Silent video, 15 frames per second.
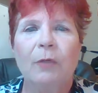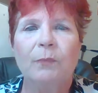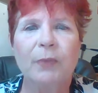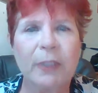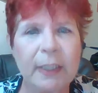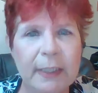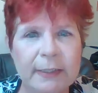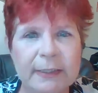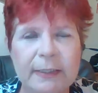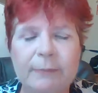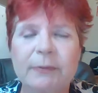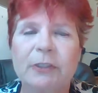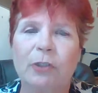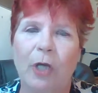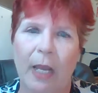Please
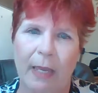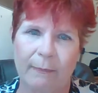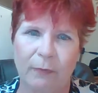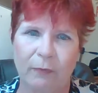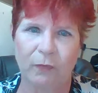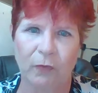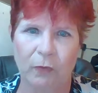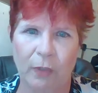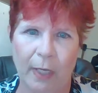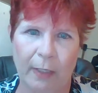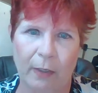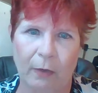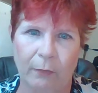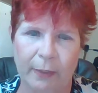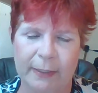subscribe you're not
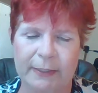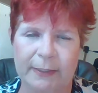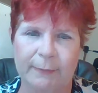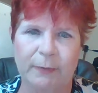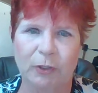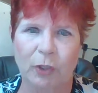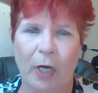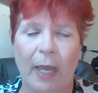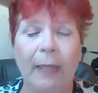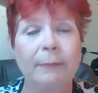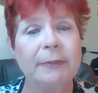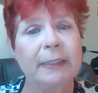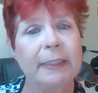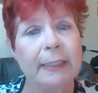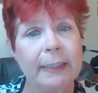already
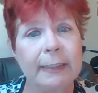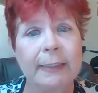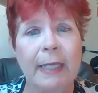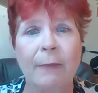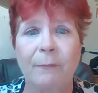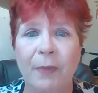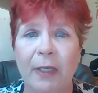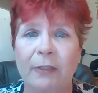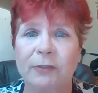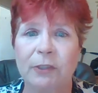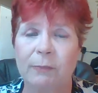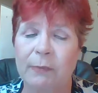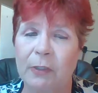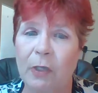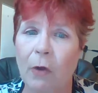subscribed and hit that bell
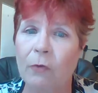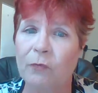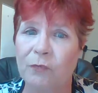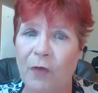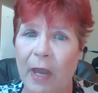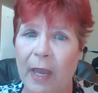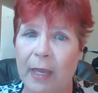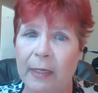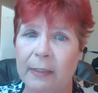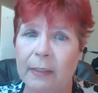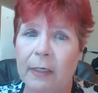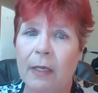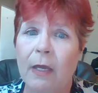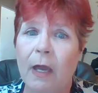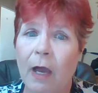to be notified
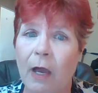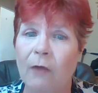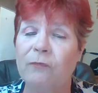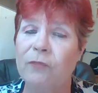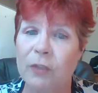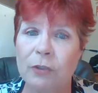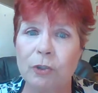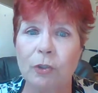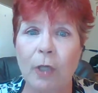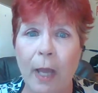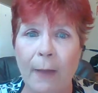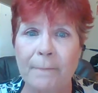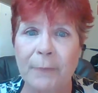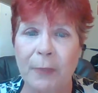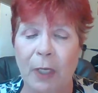of future
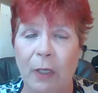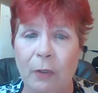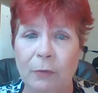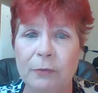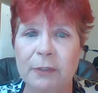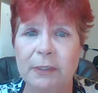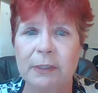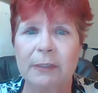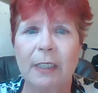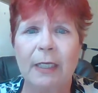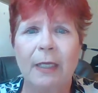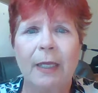uploads.